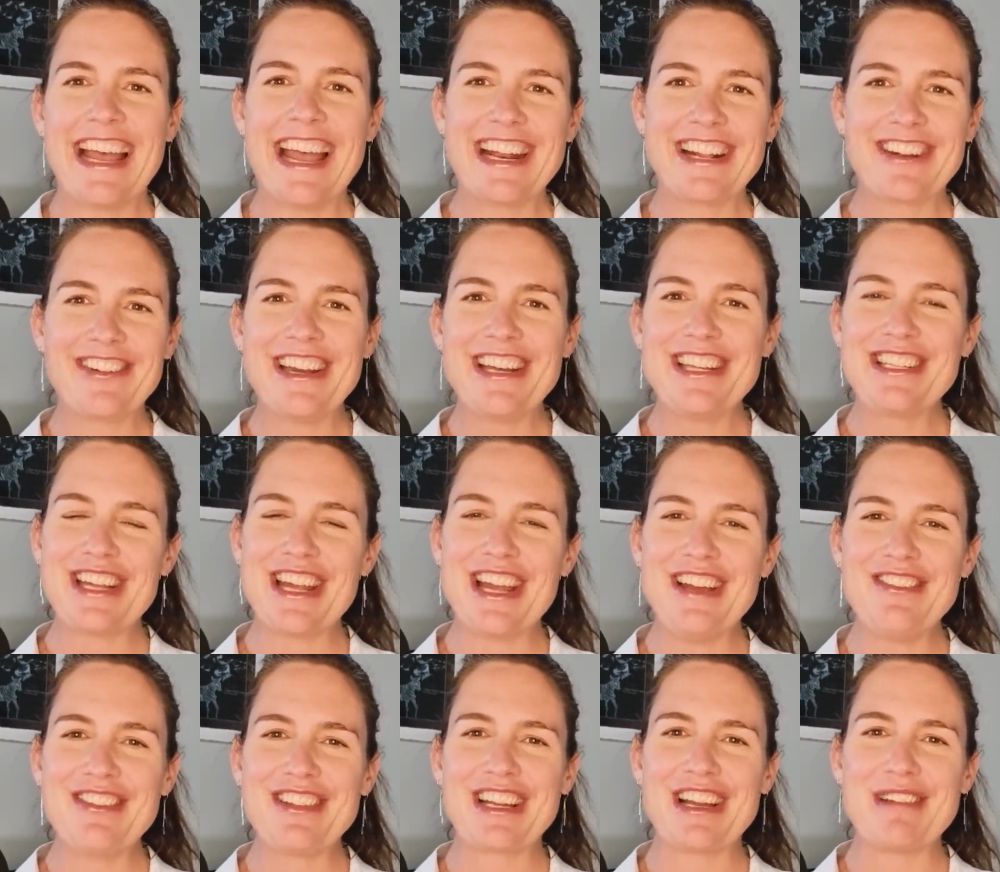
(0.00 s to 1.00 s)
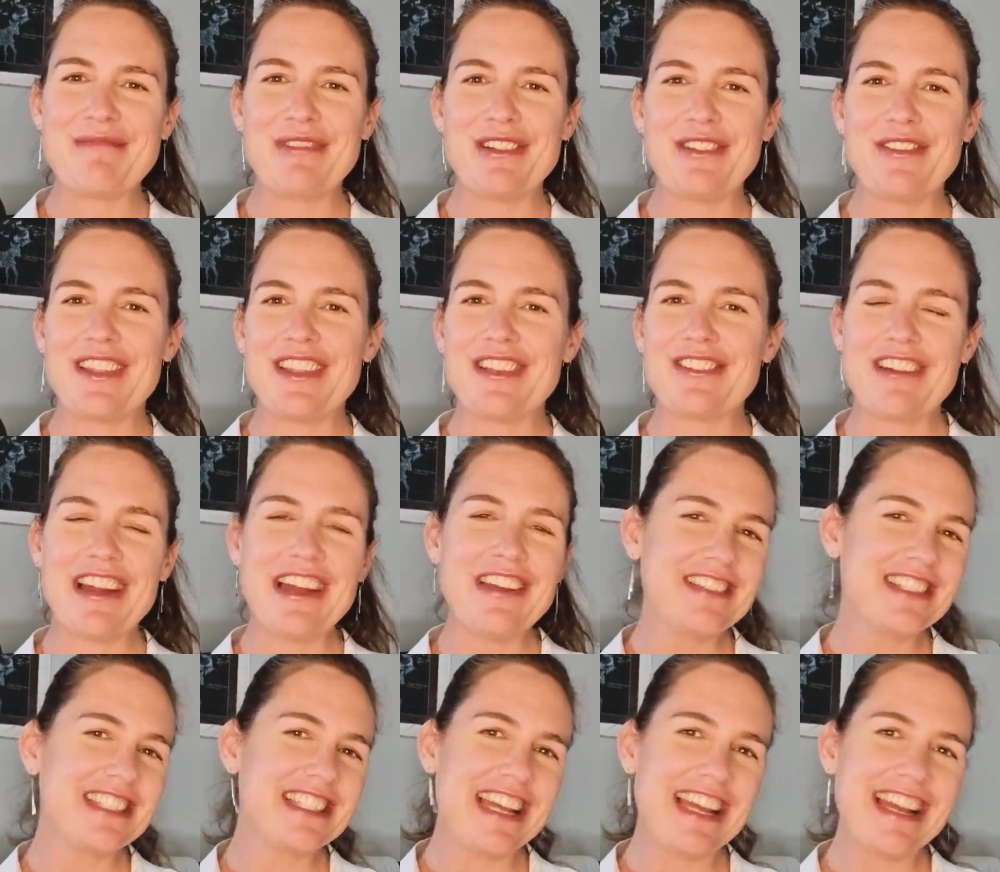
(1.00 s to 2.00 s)
I had a great chat with a couple of other
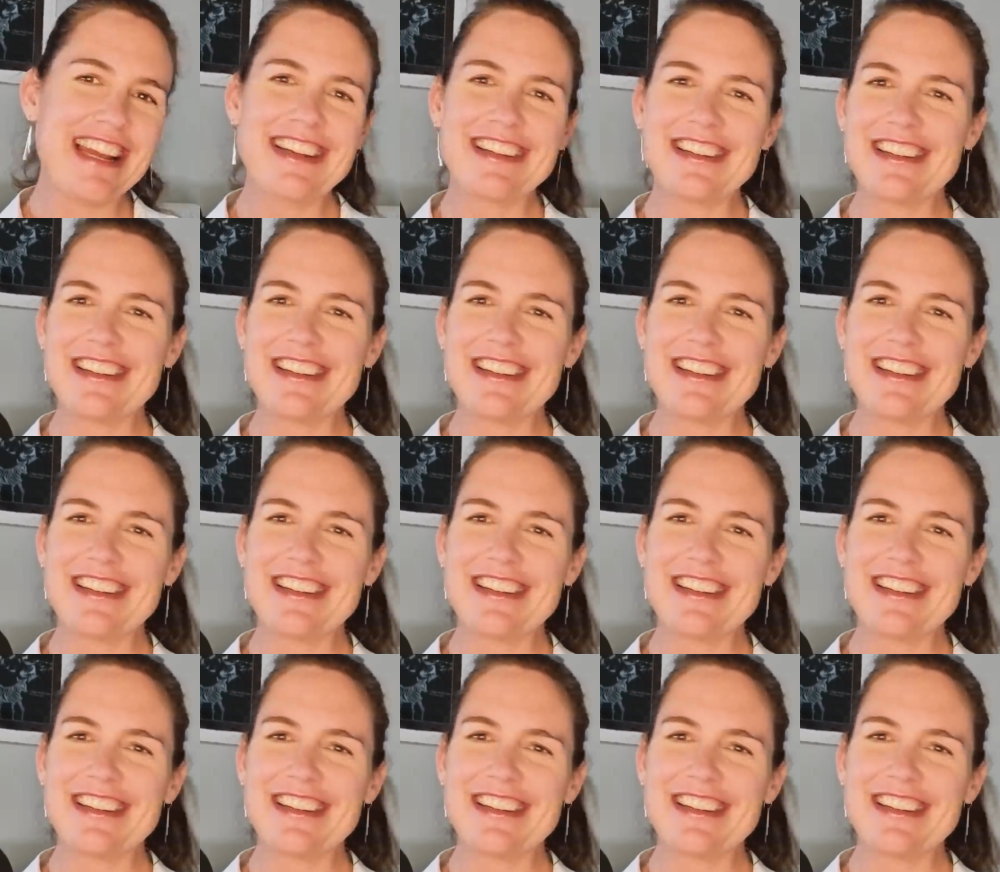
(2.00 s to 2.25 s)
drivers there.